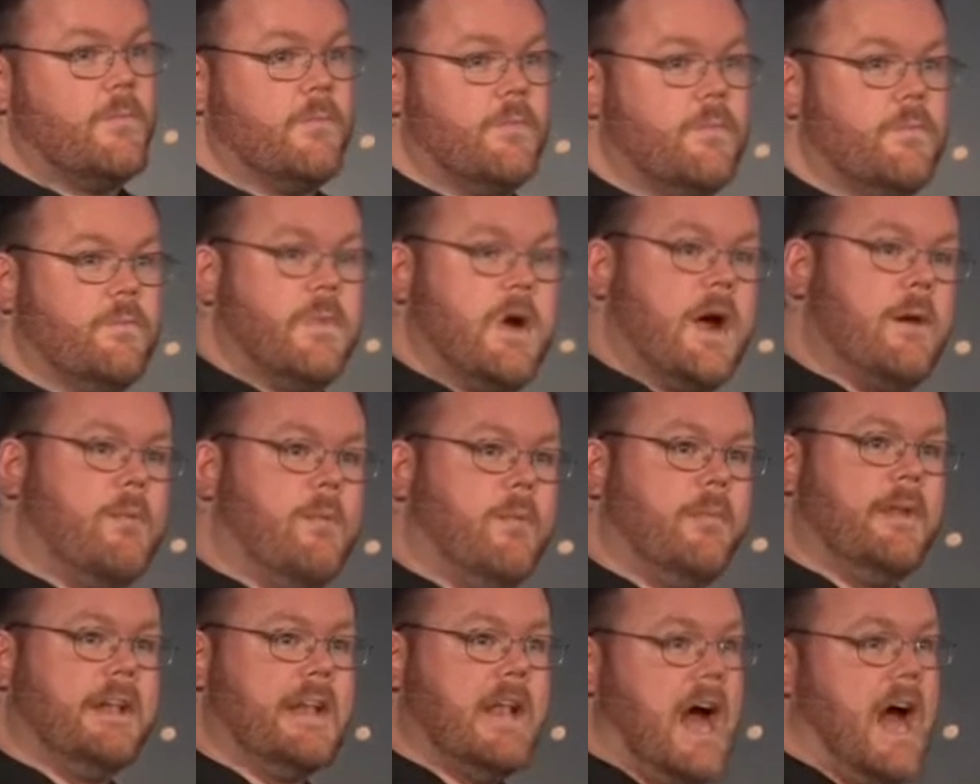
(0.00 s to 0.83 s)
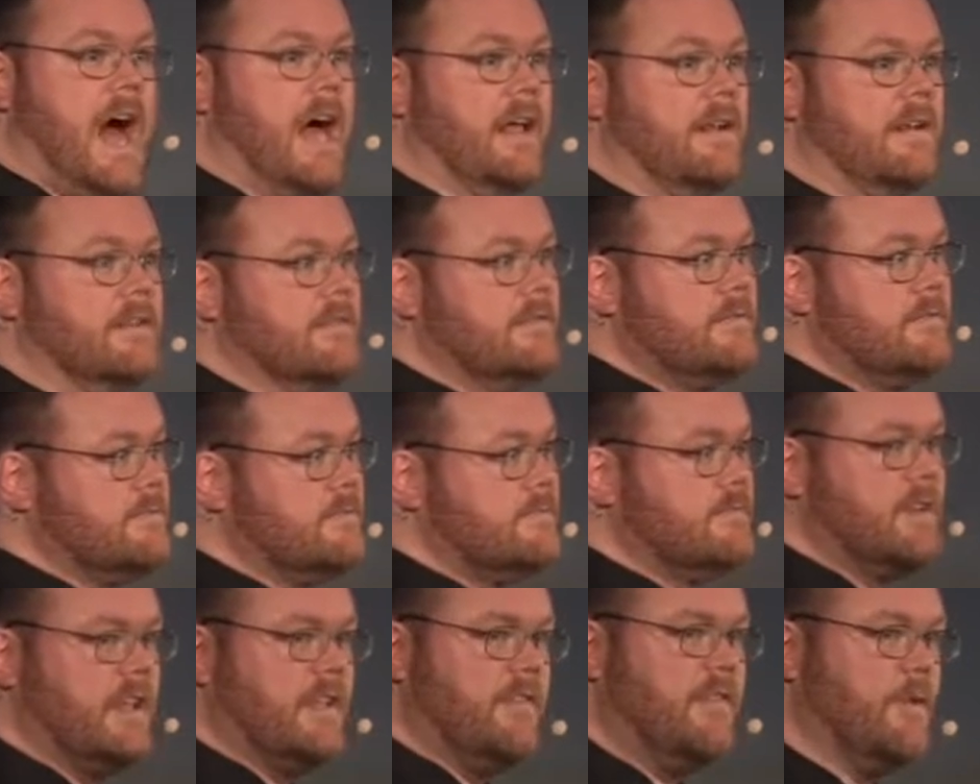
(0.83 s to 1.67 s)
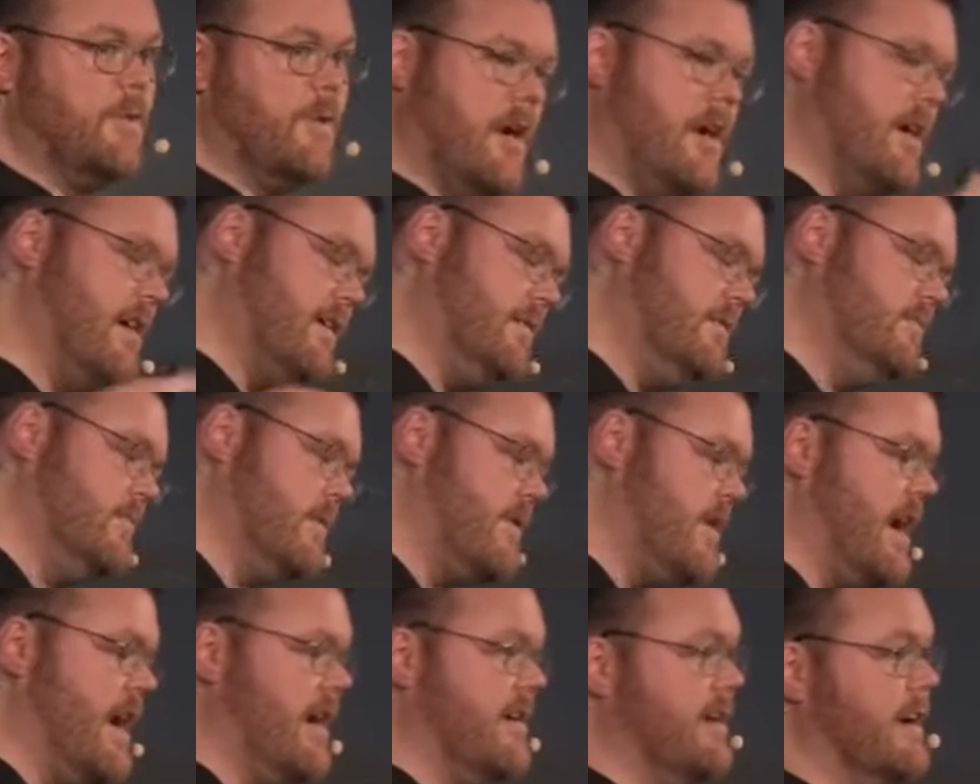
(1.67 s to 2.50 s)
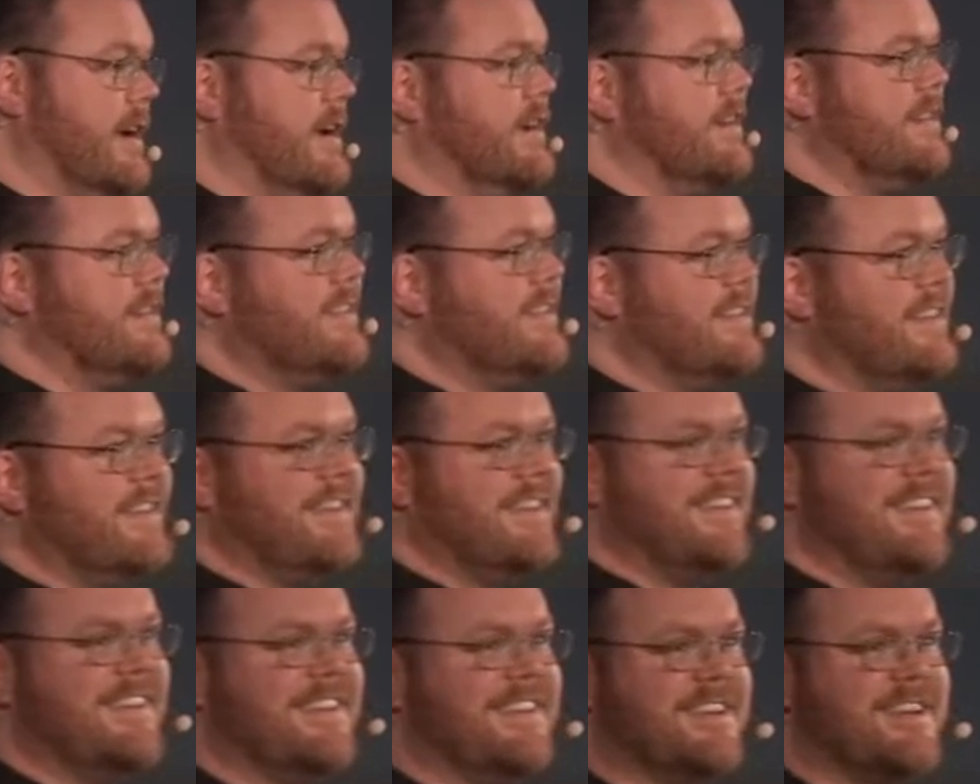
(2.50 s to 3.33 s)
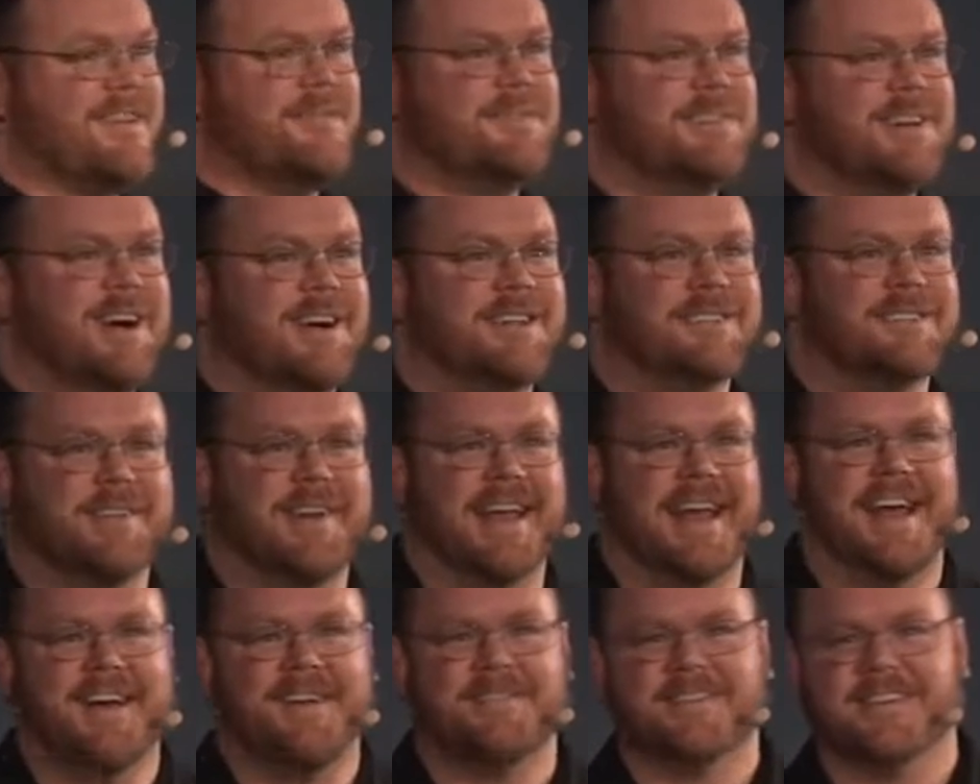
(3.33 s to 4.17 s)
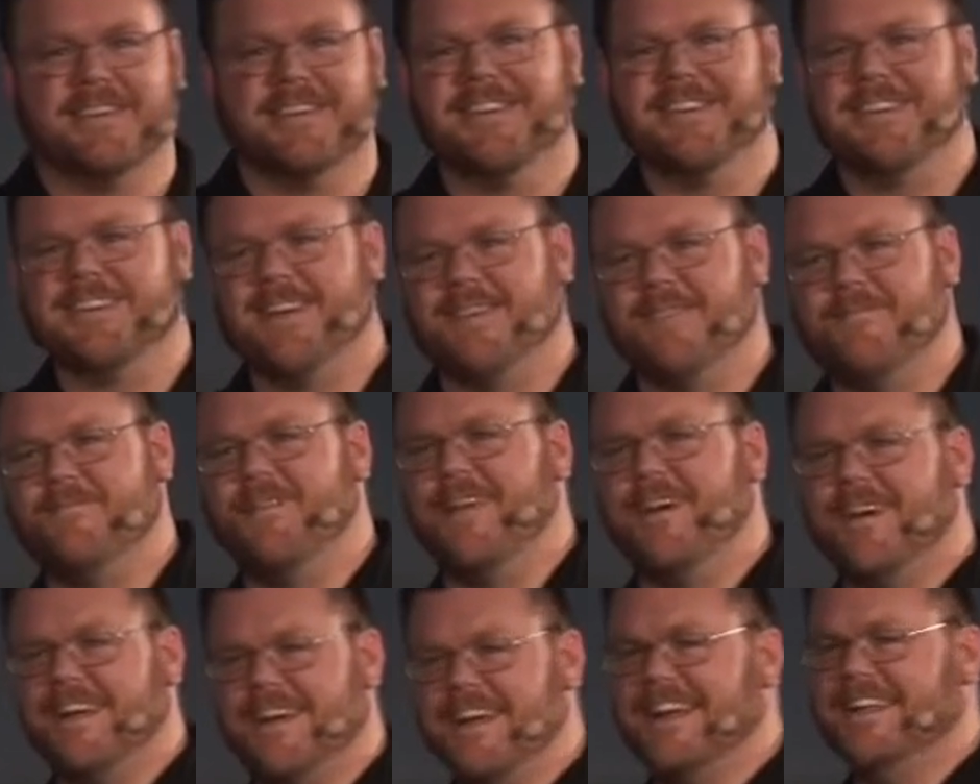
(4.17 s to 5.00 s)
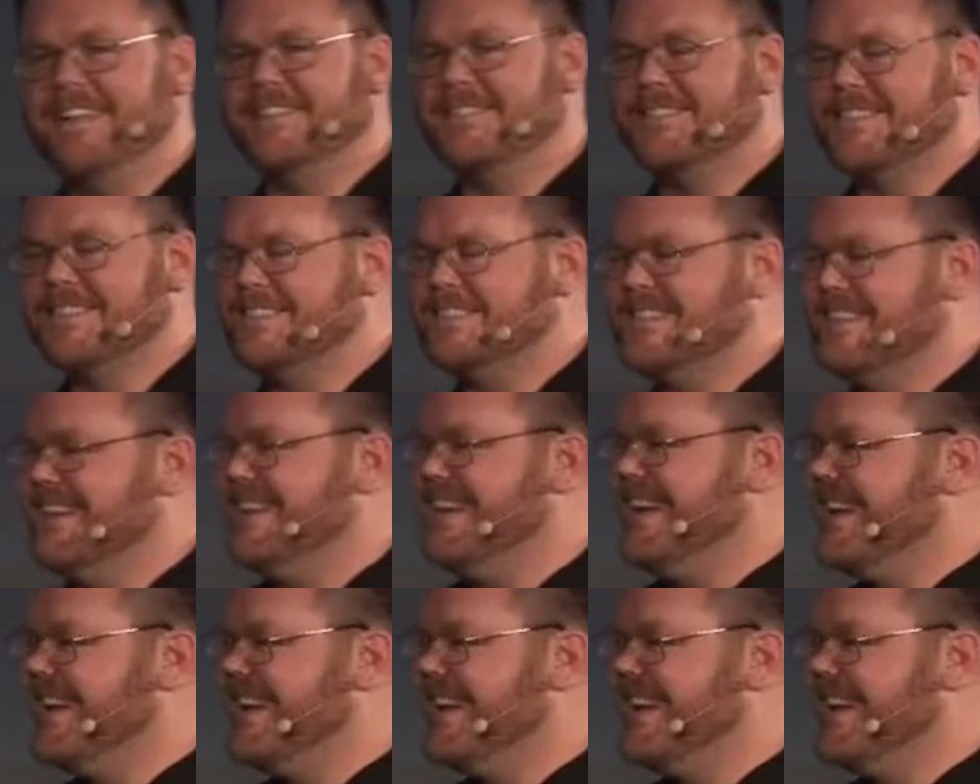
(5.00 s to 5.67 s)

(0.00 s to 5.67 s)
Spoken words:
Probably not. If you are, we're hiring. Come talk to me after. I'm very interested.